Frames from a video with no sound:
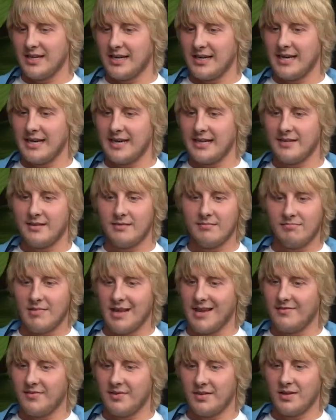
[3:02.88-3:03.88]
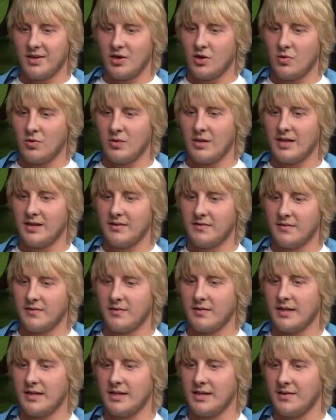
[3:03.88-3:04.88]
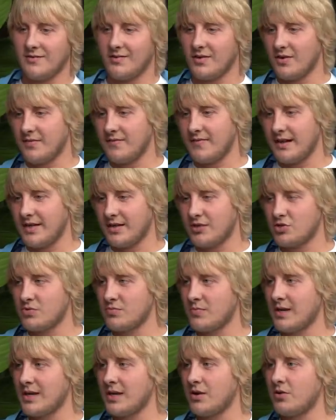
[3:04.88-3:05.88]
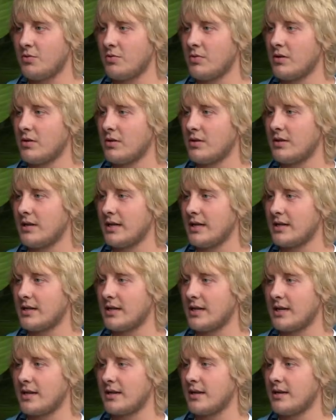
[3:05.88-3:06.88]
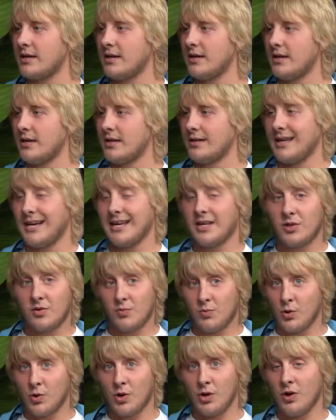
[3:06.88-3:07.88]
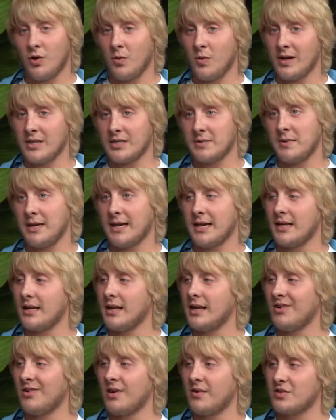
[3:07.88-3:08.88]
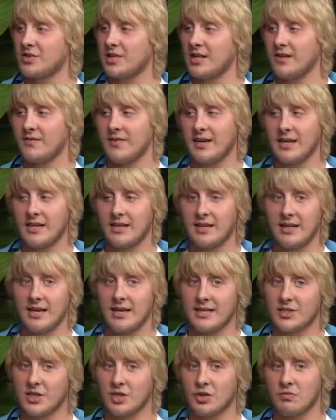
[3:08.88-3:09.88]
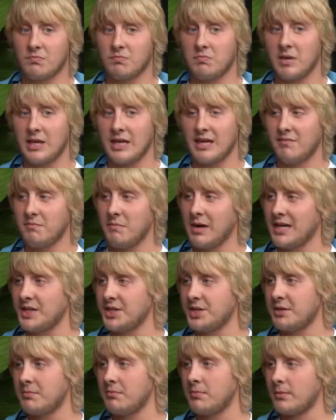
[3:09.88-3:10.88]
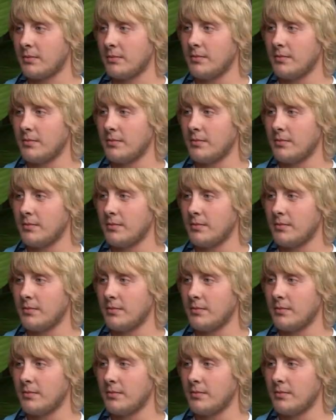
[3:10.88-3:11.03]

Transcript: a kid, Everton your whole life, and then you've got to find somewhere new. Yeah. That, like, I wouldn't know where to begin now. Obviously, if I had to leave my gym